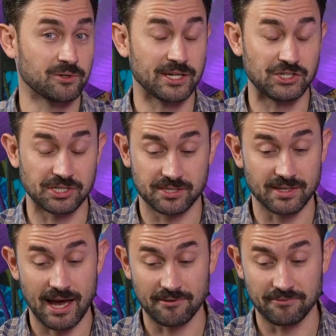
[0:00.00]
I
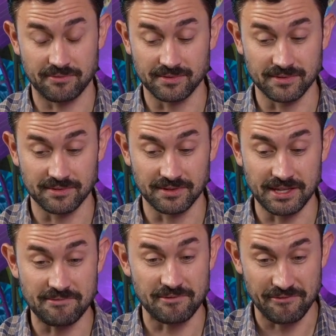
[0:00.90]
just have
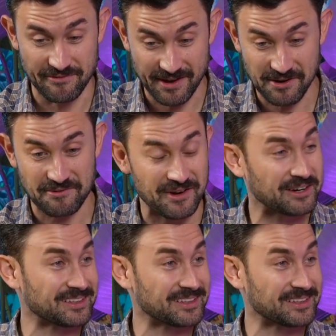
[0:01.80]
lived very, very